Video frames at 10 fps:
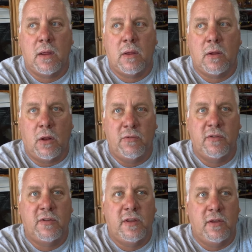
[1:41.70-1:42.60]

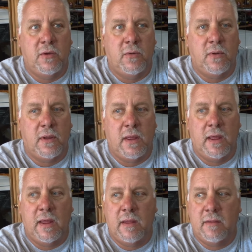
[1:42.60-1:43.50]
closest to you
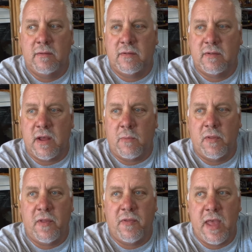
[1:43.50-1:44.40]
is
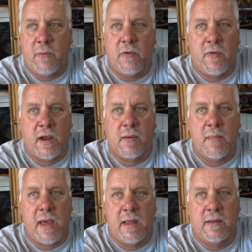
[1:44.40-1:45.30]
someone that they would
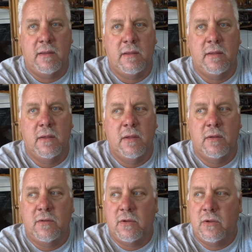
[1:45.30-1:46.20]
recommend
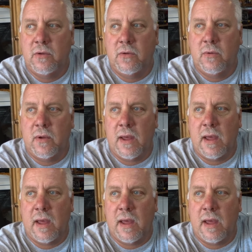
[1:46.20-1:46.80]
to